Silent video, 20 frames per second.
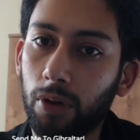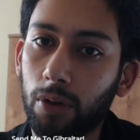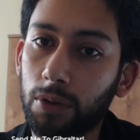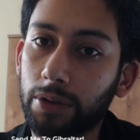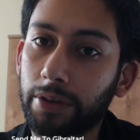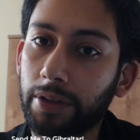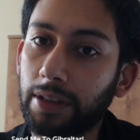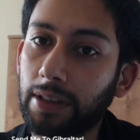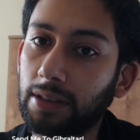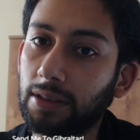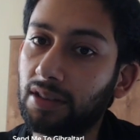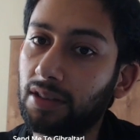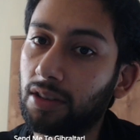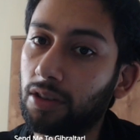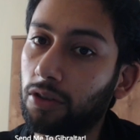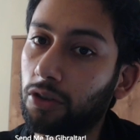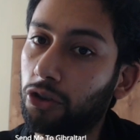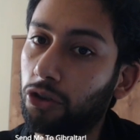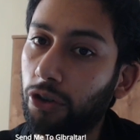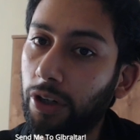was against
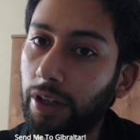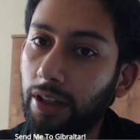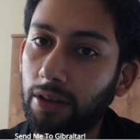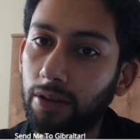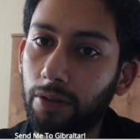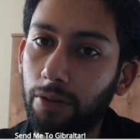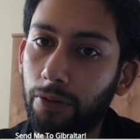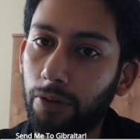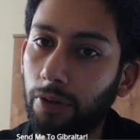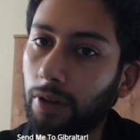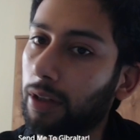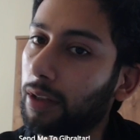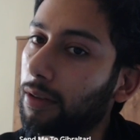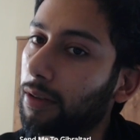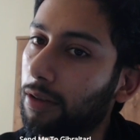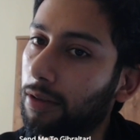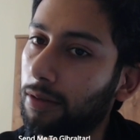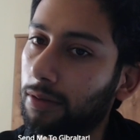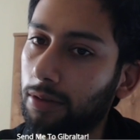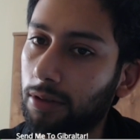Trend
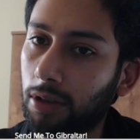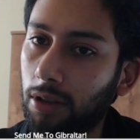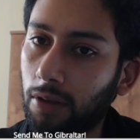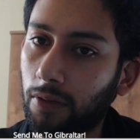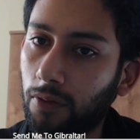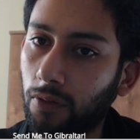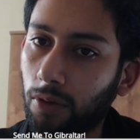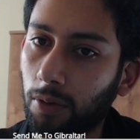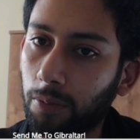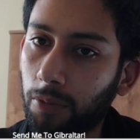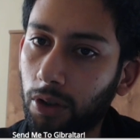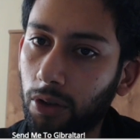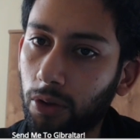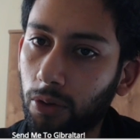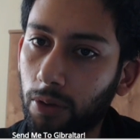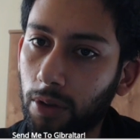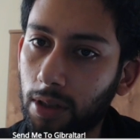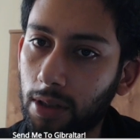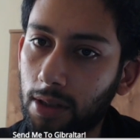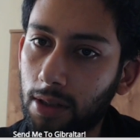Friend from the
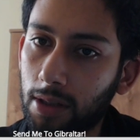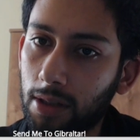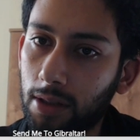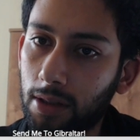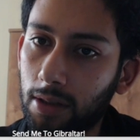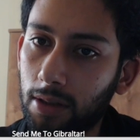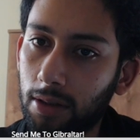US,